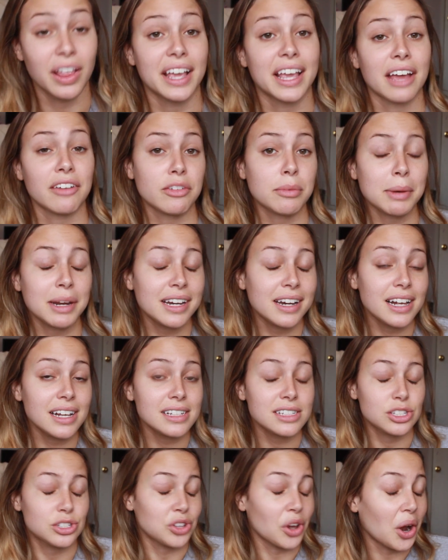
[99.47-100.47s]
like everybody
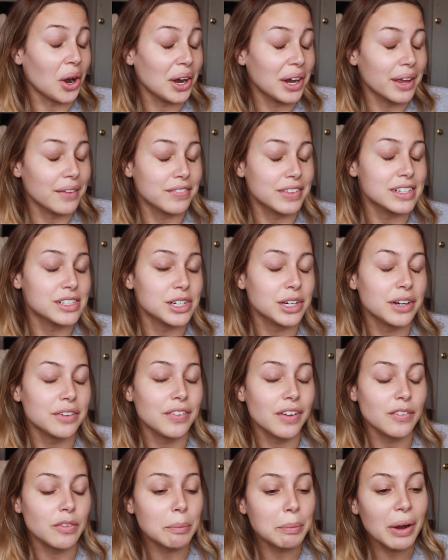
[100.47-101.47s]
does. Sorry if these are your
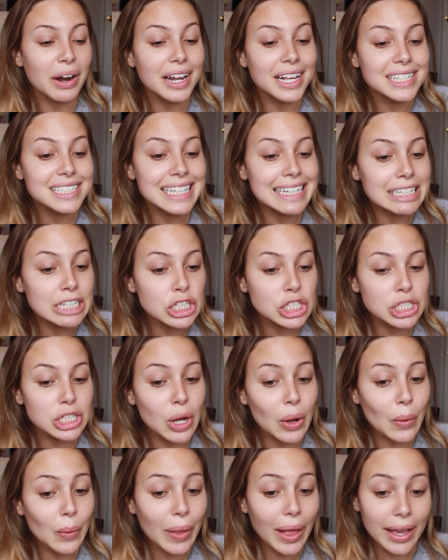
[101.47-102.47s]
favorite products, I just
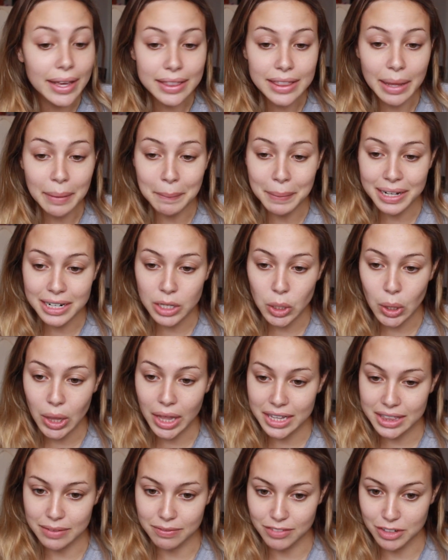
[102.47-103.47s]
don't like them. I don't
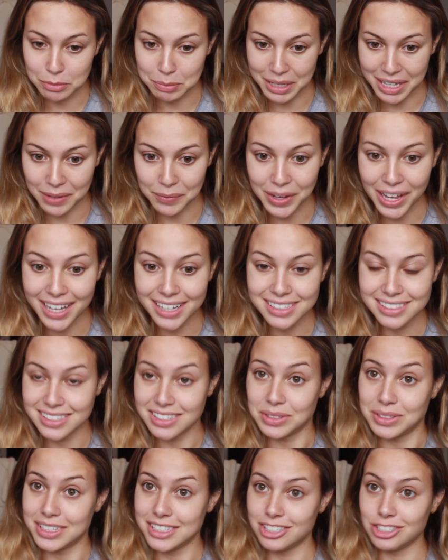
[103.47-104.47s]
like them for me, okay?
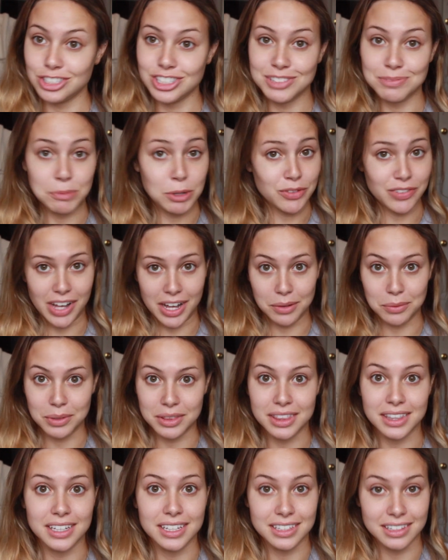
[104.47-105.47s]
So let's just move on
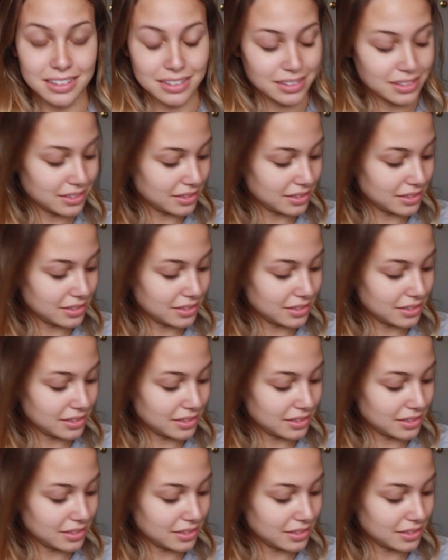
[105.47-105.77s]
with the